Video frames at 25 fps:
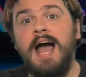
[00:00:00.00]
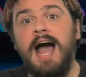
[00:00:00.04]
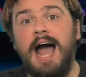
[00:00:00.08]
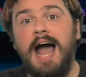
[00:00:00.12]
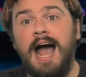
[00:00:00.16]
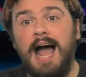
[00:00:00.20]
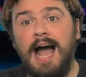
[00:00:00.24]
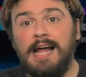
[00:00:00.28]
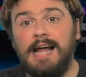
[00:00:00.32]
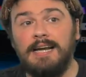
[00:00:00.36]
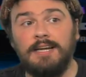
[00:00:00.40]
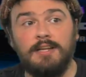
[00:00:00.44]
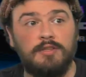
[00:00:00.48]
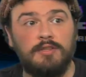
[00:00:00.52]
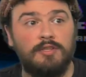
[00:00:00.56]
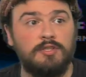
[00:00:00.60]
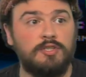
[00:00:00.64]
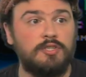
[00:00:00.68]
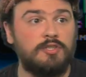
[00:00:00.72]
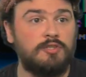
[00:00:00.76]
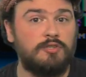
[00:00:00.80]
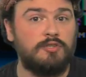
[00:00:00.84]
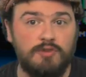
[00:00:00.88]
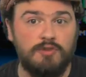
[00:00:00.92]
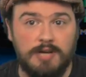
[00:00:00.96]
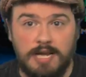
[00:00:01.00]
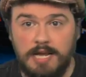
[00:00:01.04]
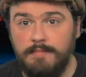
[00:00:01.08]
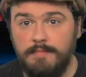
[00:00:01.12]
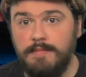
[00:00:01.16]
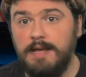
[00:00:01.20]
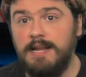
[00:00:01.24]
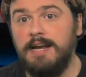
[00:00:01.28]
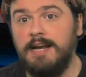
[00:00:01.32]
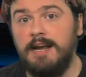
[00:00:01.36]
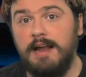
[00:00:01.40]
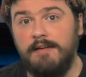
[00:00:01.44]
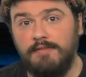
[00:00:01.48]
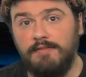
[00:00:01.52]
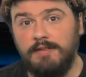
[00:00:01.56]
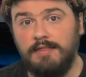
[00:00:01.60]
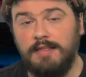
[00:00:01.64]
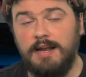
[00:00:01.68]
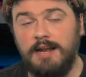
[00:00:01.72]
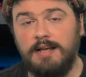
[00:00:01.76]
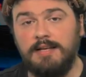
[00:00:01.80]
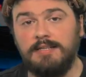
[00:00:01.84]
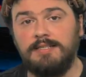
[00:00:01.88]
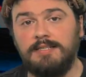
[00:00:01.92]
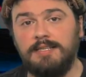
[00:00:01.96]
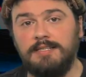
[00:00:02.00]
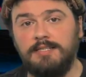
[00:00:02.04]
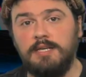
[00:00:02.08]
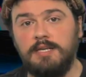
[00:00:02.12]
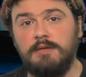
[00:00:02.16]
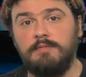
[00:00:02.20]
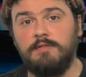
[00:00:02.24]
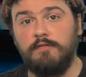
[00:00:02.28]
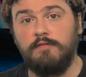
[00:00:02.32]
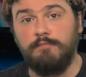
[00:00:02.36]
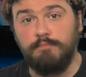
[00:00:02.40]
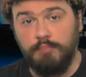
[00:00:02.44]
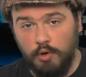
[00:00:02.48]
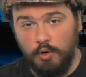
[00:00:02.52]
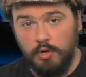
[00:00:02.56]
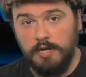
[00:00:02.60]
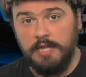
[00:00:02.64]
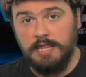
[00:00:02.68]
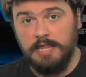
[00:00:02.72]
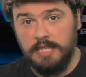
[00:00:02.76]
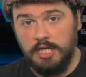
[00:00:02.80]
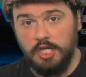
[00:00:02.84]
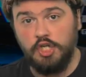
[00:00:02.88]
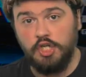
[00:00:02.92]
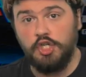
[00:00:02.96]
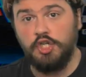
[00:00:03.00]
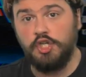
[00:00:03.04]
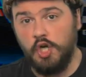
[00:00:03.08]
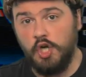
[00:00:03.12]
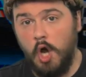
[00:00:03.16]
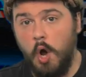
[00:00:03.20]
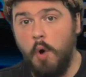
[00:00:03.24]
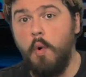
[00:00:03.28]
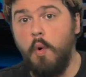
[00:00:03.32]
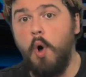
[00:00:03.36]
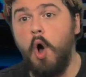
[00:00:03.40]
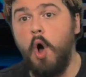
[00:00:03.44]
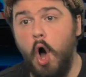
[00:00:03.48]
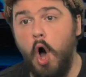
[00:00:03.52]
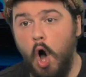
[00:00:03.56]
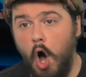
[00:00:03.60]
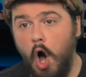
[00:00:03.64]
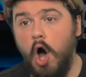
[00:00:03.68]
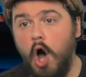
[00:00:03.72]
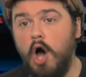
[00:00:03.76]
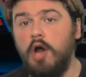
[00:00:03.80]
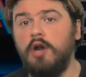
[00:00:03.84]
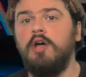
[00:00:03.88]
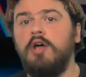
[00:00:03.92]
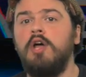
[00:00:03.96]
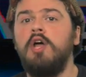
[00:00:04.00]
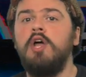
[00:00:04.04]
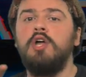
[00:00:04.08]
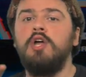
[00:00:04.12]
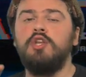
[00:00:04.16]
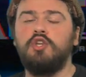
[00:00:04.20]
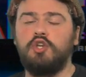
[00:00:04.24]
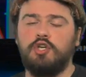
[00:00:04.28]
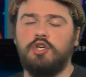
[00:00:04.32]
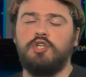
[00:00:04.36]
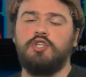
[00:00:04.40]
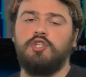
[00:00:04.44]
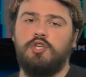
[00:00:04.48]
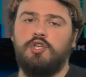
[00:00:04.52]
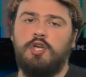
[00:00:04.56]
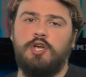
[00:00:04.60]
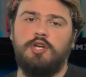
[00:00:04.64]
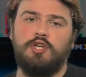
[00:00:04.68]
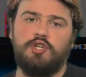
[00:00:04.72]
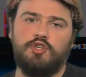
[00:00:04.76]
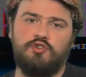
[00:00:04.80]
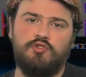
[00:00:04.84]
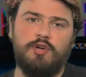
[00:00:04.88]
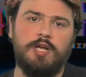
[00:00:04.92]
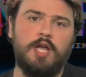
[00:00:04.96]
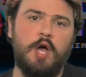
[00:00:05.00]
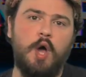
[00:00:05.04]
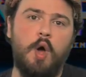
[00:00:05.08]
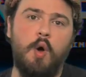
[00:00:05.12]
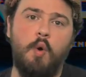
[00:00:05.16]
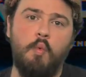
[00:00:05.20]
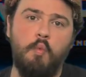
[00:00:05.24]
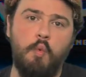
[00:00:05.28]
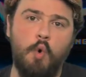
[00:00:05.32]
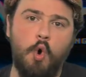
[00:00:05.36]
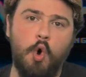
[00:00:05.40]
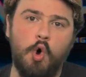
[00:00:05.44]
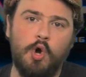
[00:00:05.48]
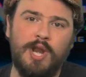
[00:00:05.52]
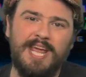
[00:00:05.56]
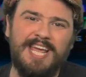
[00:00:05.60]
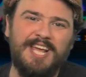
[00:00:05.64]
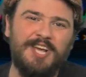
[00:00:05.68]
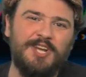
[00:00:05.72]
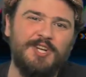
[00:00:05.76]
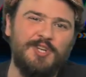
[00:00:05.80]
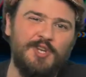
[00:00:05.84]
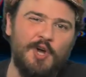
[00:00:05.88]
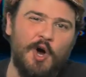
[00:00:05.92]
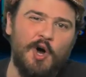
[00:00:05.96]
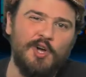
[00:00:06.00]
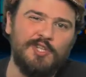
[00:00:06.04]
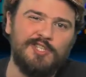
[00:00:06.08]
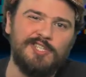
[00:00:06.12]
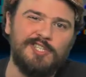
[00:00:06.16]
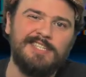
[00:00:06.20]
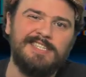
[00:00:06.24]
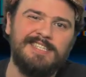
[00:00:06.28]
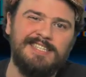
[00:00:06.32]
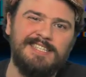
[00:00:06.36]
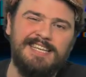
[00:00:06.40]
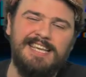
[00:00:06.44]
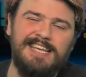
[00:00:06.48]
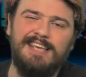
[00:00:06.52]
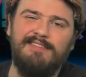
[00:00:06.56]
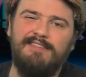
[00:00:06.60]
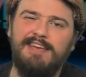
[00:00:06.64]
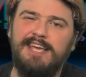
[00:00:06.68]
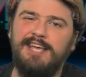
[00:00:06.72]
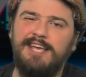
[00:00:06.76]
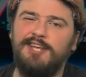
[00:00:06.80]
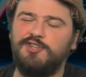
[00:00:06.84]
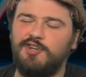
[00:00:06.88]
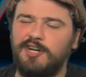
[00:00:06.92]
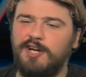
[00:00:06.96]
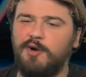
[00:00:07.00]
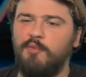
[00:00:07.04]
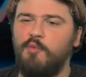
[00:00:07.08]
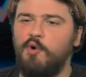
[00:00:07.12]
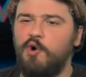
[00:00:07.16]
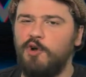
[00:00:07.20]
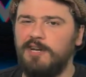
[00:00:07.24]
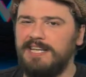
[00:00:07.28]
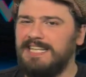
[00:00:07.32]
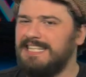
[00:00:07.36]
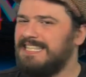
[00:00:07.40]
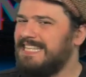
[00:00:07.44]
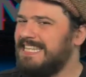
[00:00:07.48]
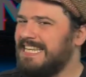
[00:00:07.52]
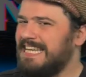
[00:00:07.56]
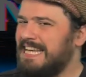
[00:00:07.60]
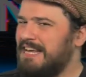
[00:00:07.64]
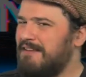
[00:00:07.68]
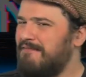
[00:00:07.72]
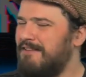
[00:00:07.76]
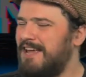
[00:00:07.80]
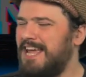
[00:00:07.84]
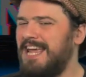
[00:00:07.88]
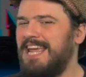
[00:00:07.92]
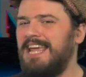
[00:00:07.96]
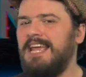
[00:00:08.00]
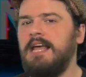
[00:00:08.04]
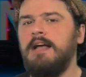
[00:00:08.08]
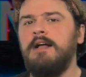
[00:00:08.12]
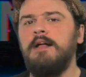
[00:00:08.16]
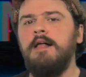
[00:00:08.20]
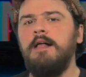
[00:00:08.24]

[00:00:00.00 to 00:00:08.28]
and the streaming and everything else in terms of putting this show on, just search triggerwarning.tv, Trigger Warning TV,